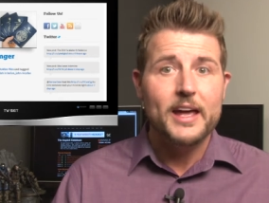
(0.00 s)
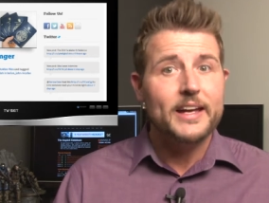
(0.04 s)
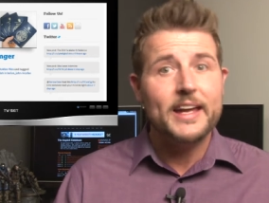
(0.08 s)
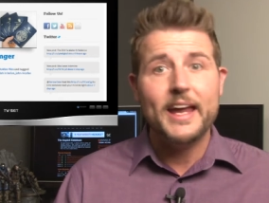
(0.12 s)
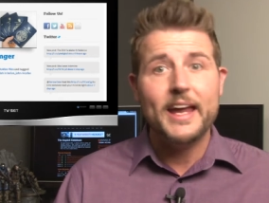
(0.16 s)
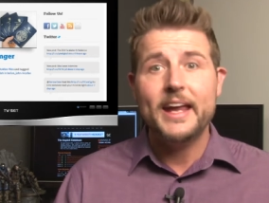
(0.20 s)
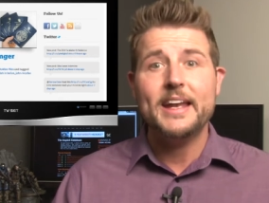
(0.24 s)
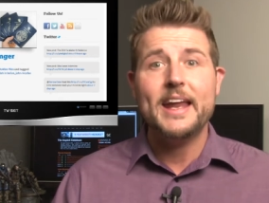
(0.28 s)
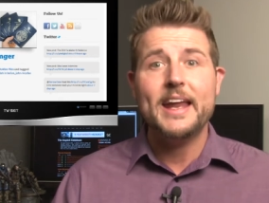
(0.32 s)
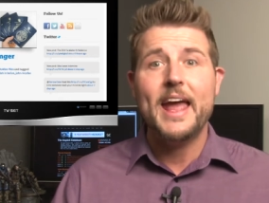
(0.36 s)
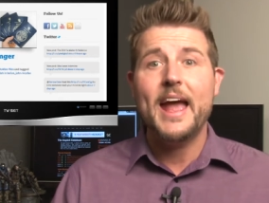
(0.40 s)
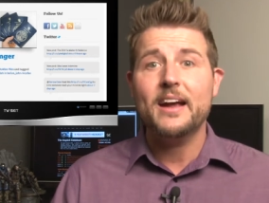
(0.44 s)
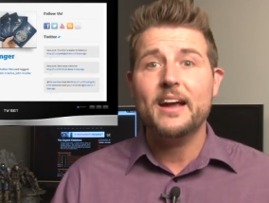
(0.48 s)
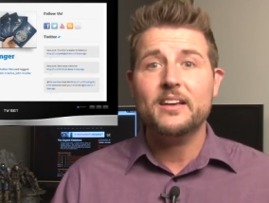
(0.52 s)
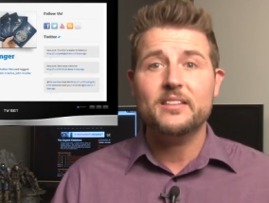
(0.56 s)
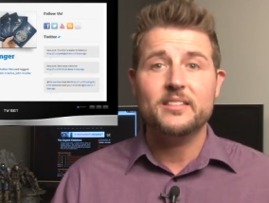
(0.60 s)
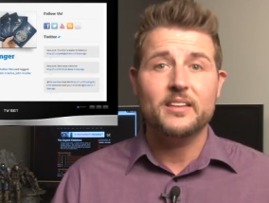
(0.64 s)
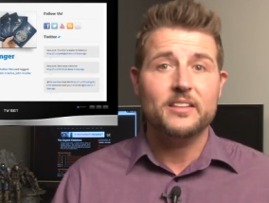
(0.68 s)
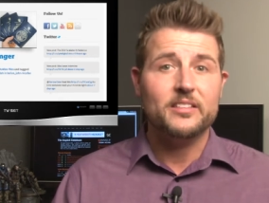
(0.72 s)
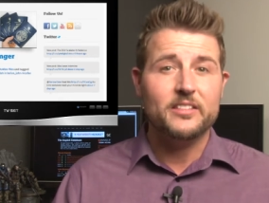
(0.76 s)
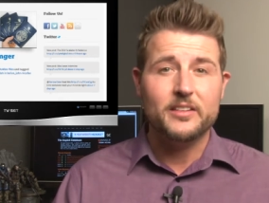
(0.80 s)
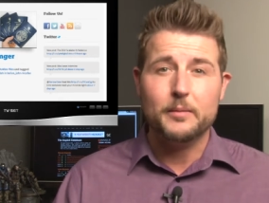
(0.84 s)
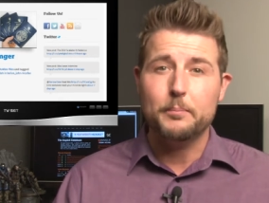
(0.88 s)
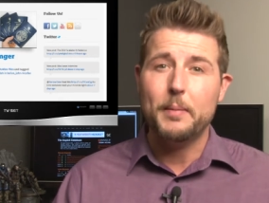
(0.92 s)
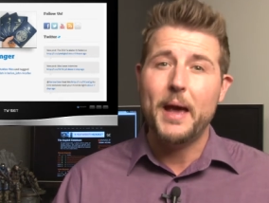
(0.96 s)
gain
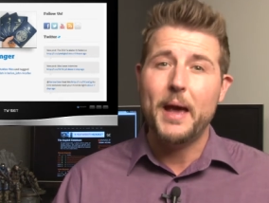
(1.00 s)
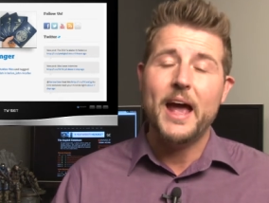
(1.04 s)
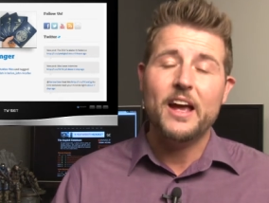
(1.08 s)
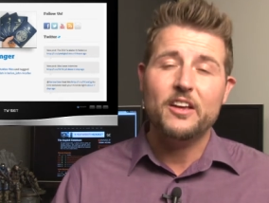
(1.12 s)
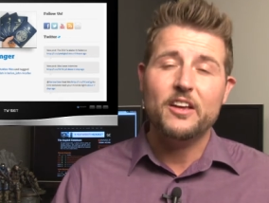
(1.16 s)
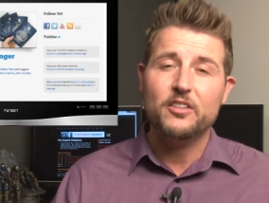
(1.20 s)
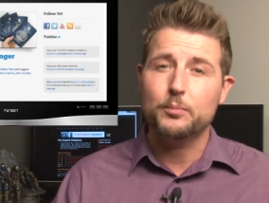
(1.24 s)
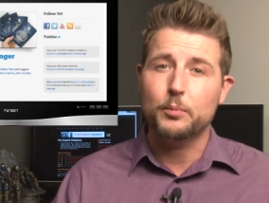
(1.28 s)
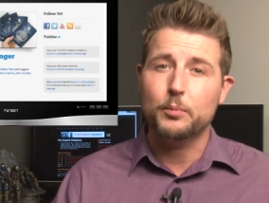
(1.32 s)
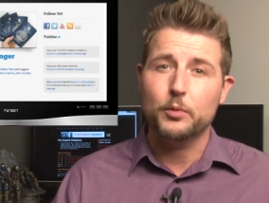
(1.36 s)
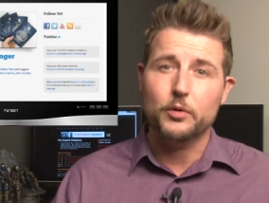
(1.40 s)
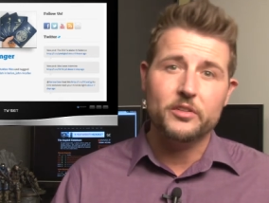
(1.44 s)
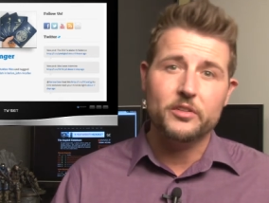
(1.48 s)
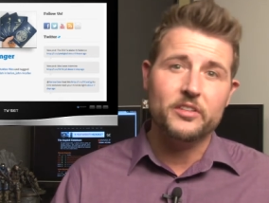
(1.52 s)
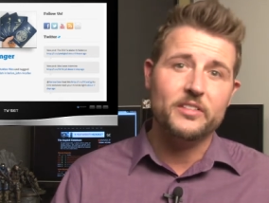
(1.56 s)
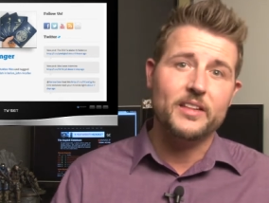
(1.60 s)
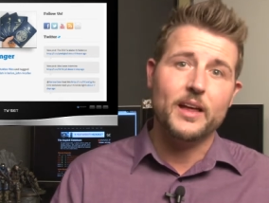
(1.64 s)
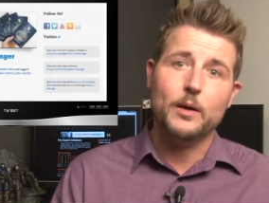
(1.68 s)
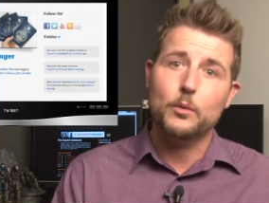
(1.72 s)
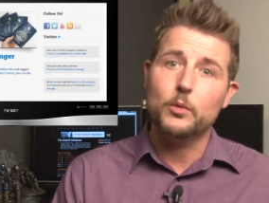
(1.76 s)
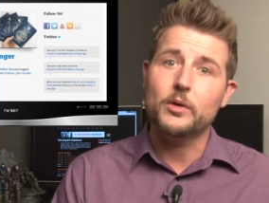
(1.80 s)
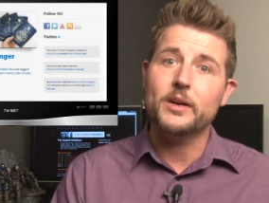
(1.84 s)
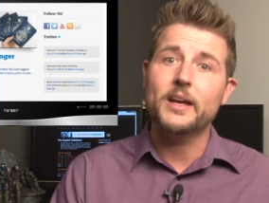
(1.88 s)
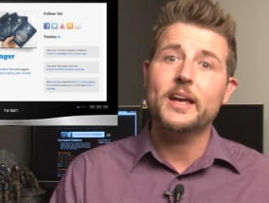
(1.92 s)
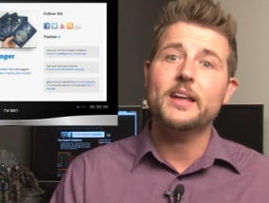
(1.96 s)
access to passports
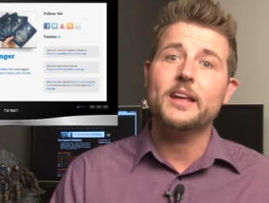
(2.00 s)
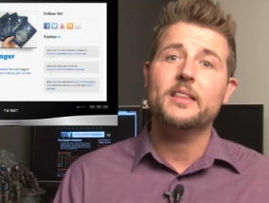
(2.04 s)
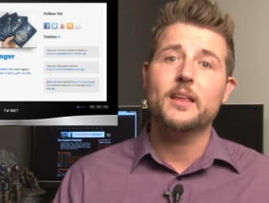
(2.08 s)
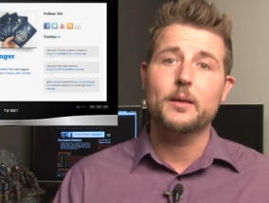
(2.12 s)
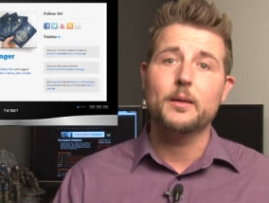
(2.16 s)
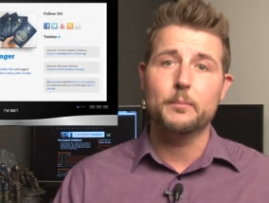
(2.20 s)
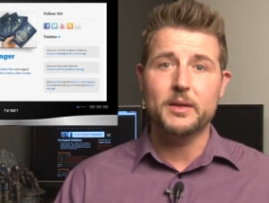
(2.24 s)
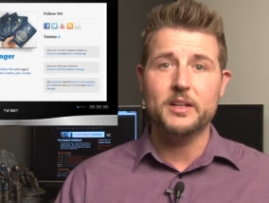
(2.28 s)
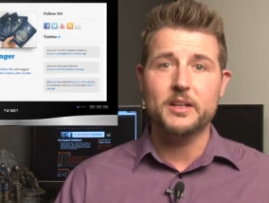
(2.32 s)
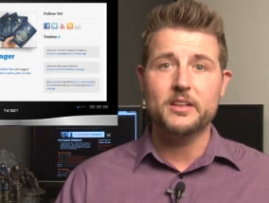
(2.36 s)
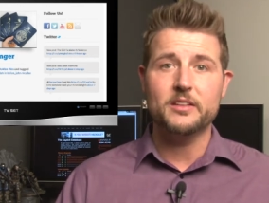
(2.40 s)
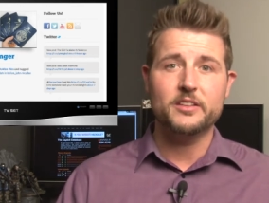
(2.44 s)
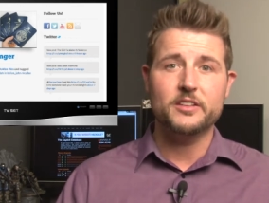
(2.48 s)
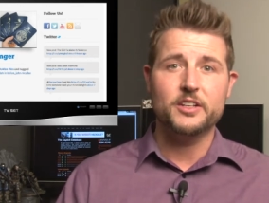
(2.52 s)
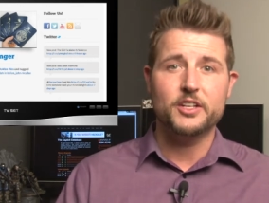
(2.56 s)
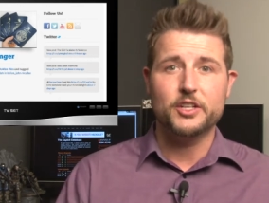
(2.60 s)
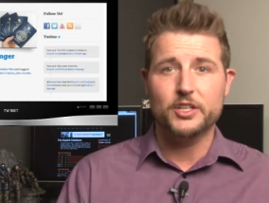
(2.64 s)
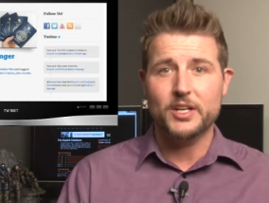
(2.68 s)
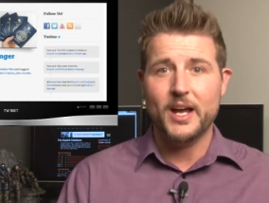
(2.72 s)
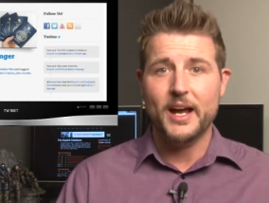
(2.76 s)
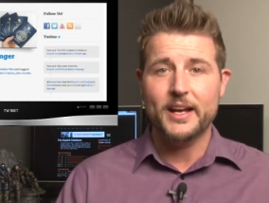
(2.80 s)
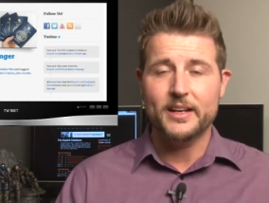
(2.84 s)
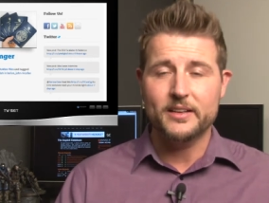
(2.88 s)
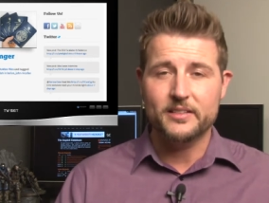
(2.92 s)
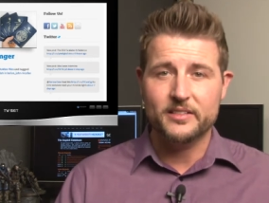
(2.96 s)
that will get them into the
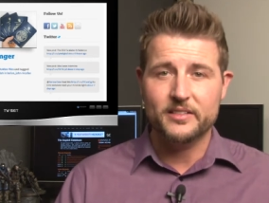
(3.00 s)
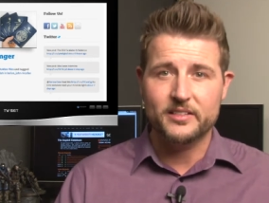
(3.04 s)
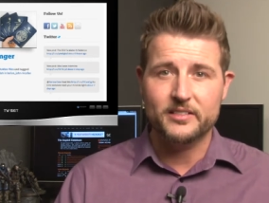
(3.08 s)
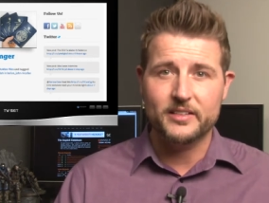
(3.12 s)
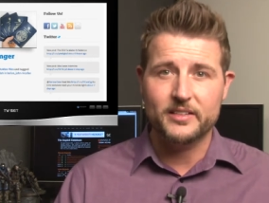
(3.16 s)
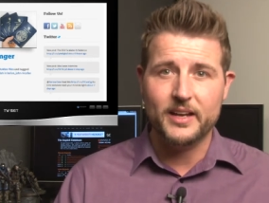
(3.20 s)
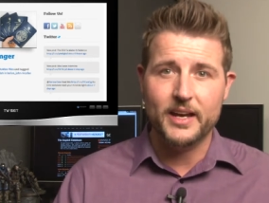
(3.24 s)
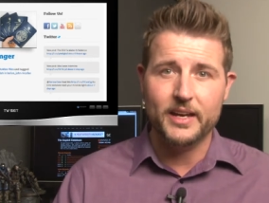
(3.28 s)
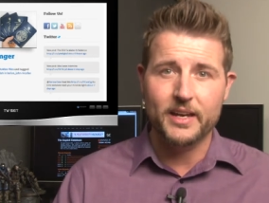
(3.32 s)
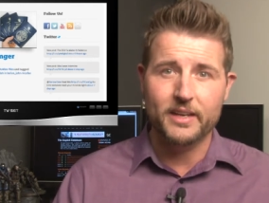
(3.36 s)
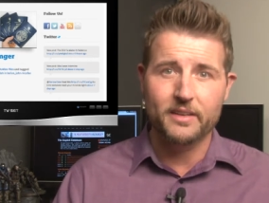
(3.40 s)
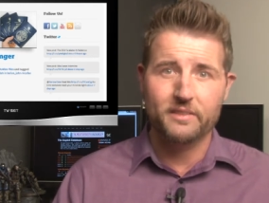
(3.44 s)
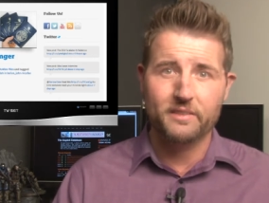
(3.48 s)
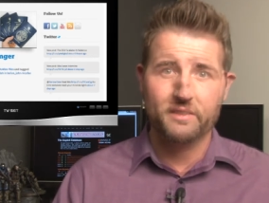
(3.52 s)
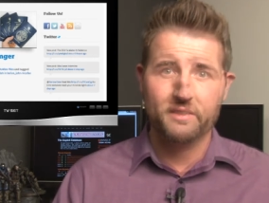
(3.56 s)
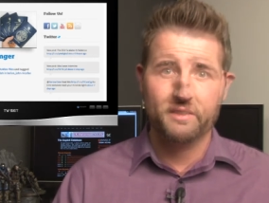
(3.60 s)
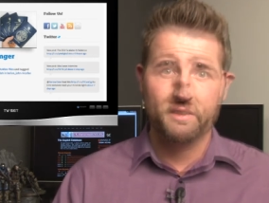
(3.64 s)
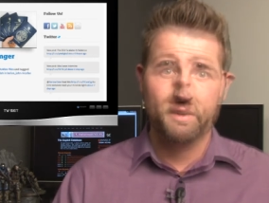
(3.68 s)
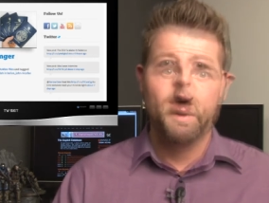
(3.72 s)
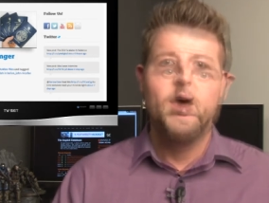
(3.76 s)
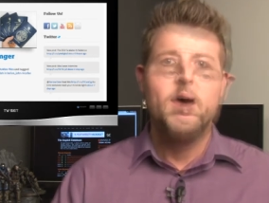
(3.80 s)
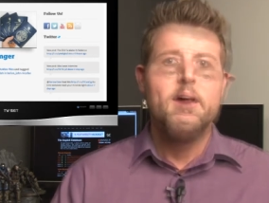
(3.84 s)
United States.